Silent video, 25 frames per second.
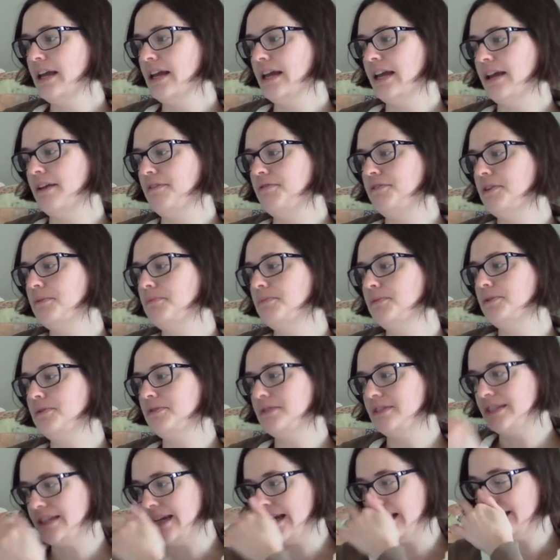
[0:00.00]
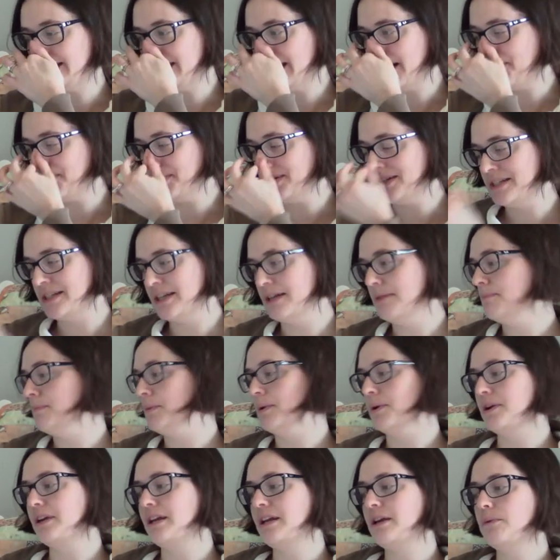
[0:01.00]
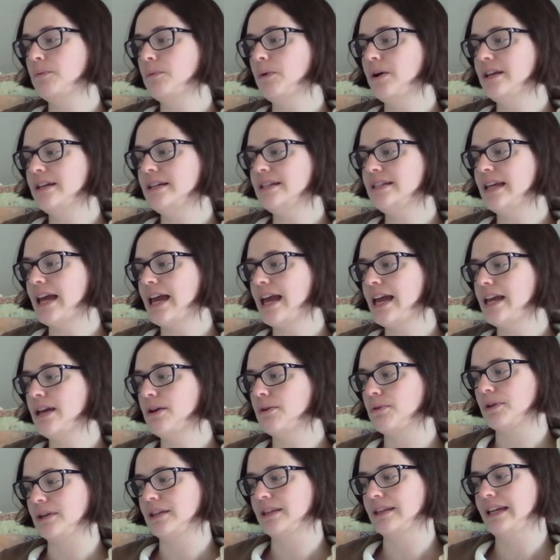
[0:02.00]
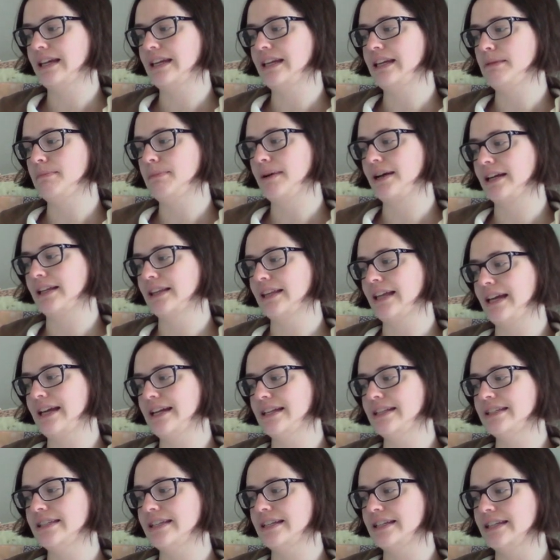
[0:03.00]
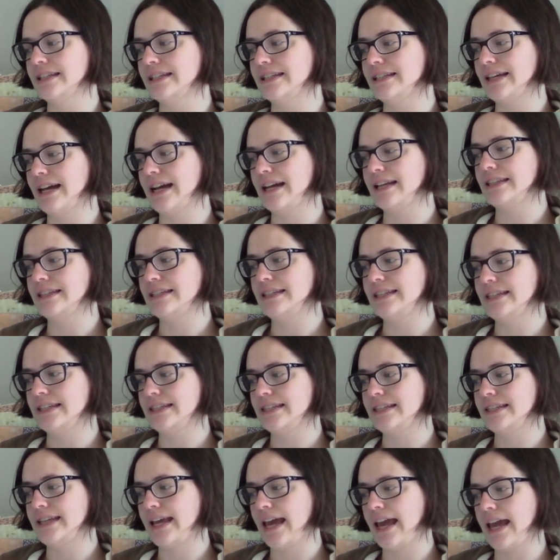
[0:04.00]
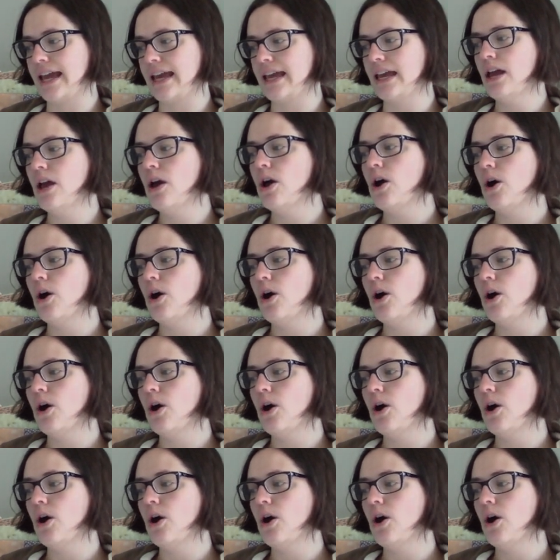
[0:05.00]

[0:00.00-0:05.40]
If the moon stays up until morning one day, or a ladybug lands and decides to stay,